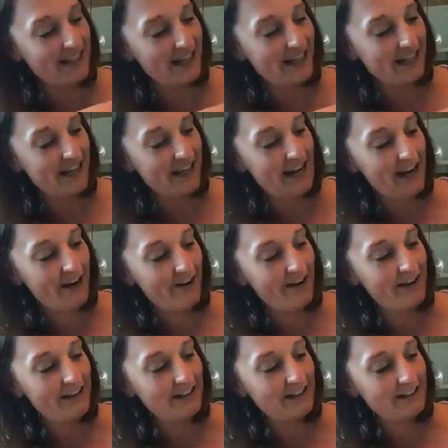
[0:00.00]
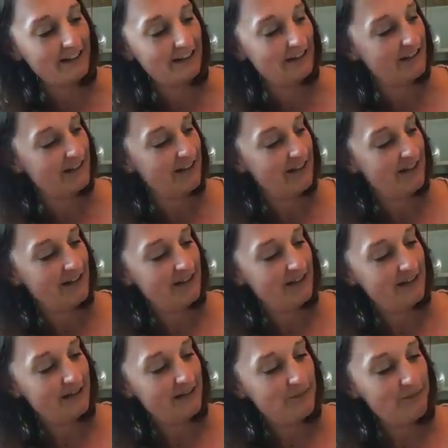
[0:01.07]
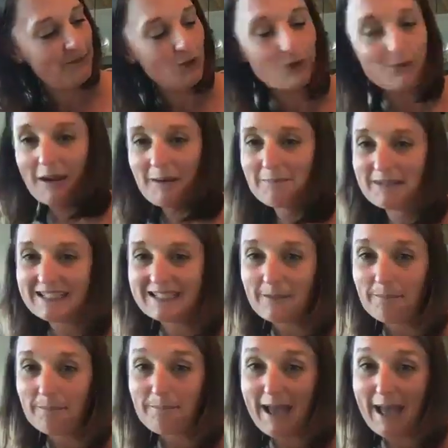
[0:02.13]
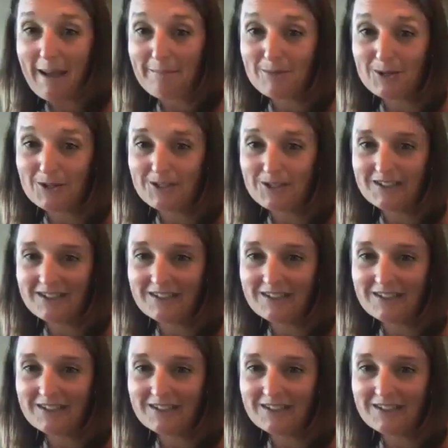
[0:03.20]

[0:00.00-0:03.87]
carrot. Those might be some peppers,